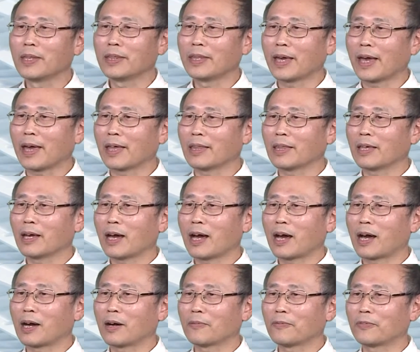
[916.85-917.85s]
then
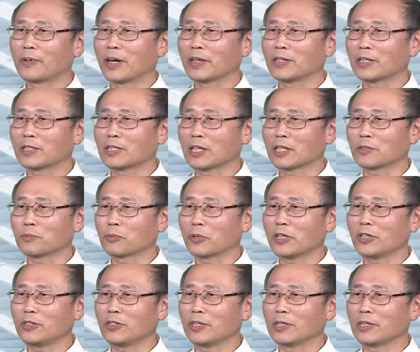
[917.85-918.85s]
from this
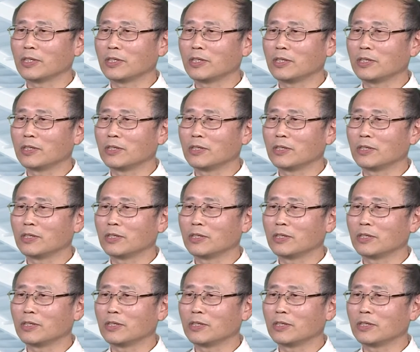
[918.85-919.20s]
expression,